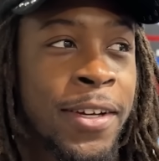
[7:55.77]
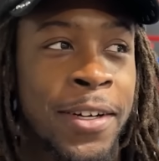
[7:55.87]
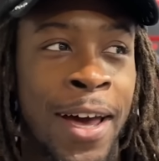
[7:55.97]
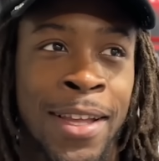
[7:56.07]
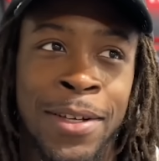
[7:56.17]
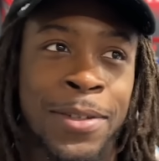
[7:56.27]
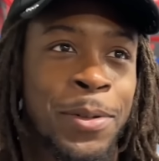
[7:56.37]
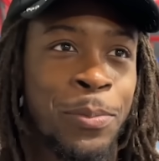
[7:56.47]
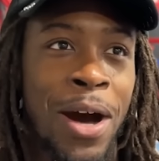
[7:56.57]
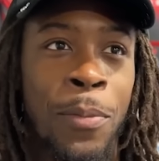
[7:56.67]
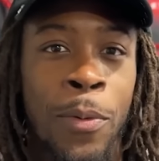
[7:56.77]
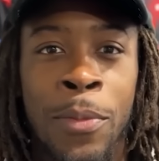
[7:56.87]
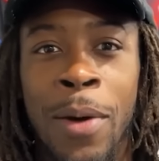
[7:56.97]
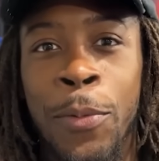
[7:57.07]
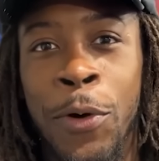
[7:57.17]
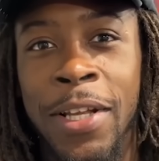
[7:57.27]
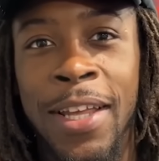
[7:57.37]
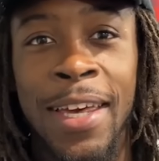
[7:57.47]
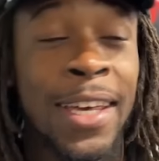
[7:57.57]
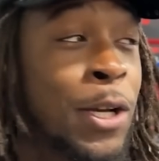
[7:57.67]
Uh, I had to pop up on my boy
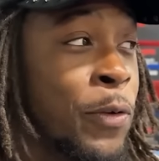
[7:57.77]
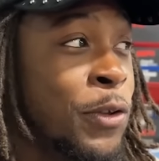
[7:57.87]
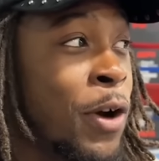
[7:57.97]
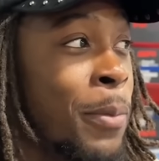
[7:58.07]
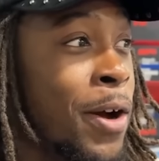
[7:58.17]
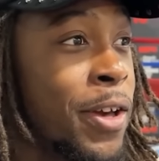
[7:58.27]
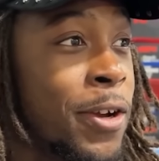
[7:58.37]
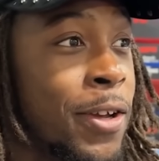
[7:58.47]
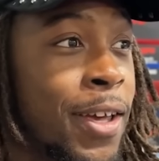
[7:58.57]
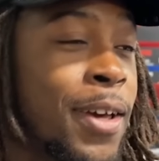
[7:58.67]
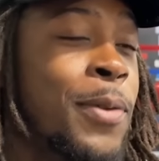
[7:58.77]
today. He don't even know I'm out here yet.